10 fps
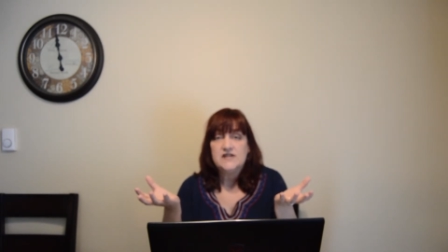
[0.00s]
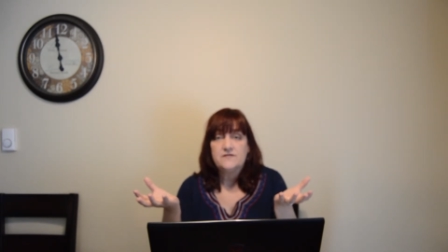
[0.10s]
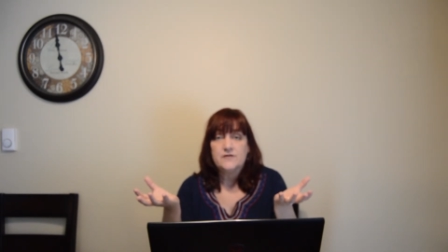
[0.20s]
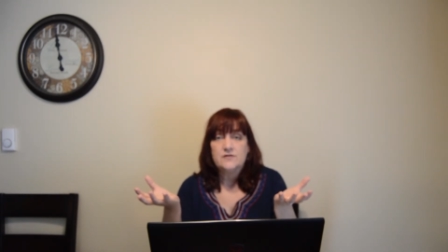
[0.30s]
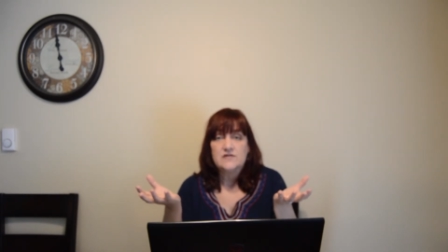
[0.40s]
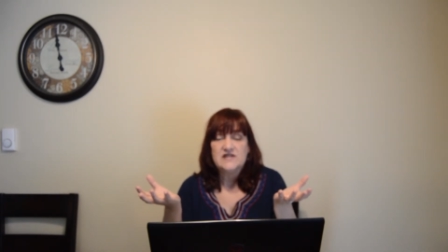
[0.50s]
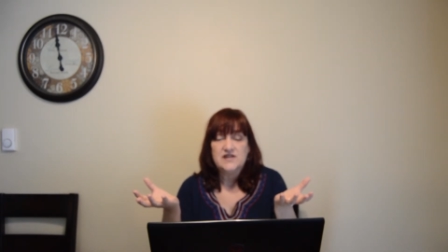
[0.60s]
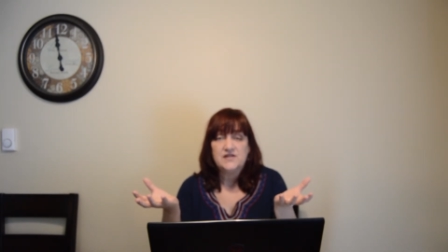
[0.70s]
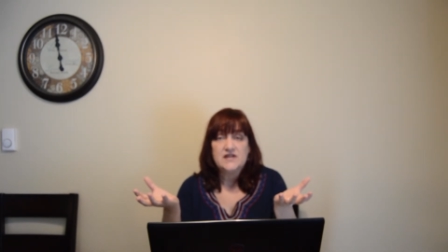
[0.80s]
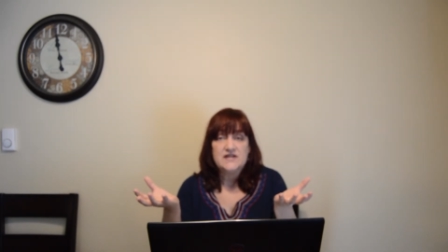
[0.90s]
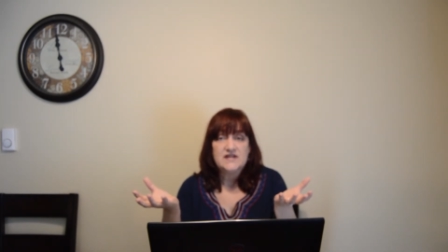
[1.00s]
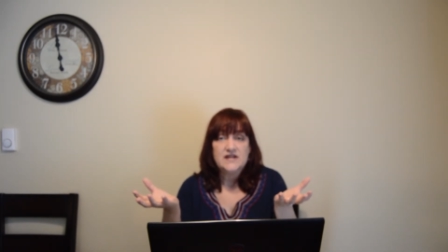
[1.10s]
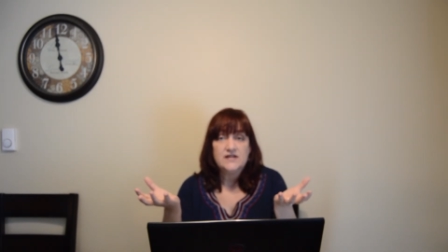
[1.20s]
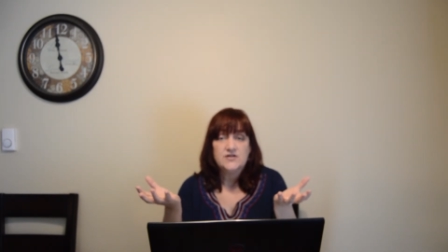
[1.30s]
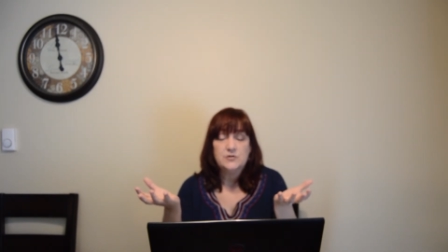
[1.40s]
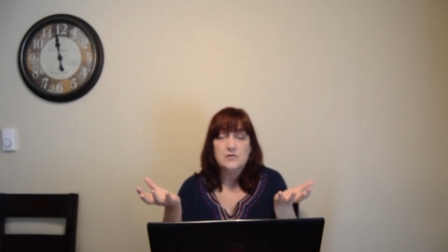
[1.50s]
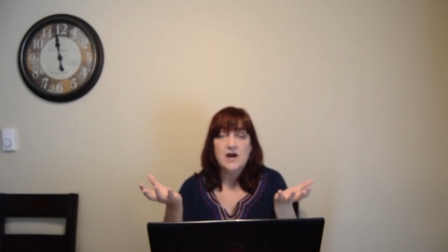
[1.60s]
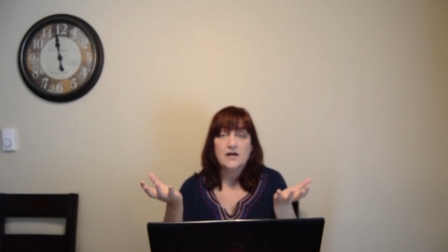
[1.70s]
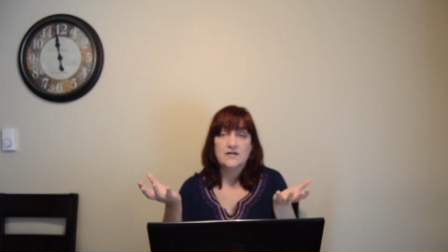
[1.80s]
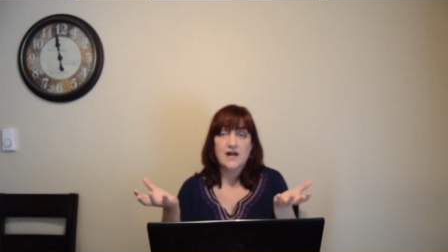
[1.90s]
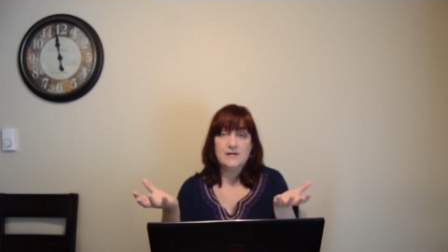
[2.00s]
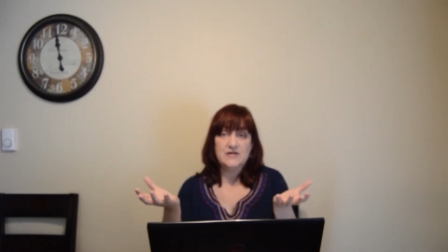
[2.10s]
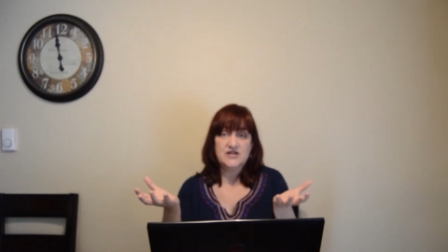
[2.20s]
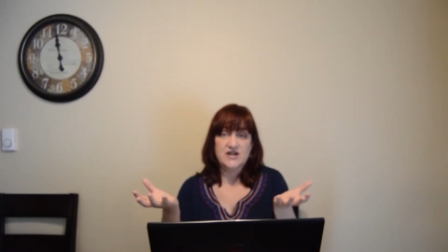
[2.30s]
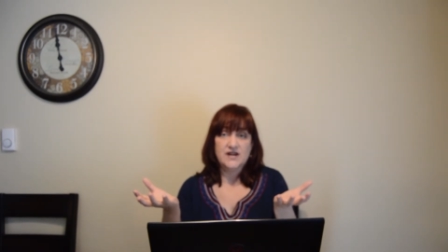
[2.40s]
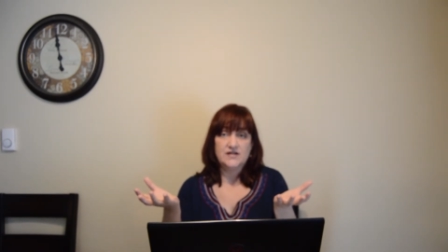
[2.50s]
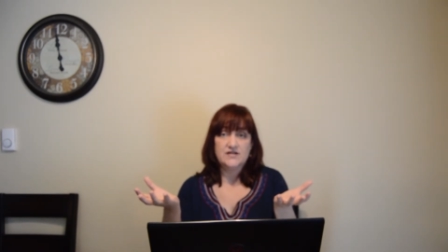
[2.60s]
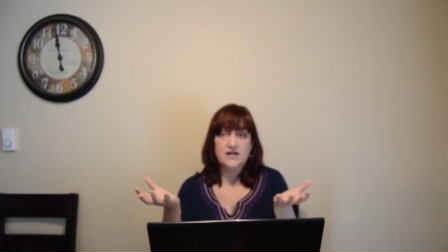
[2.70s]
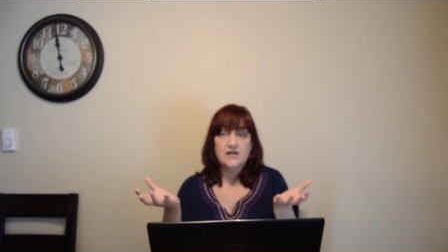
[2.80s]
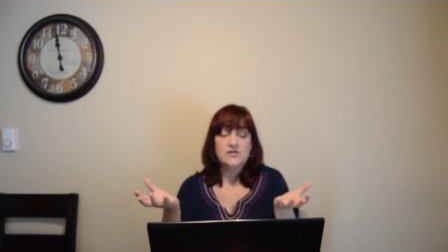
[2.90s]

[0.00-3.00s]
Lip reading: different resiliency to a climate change.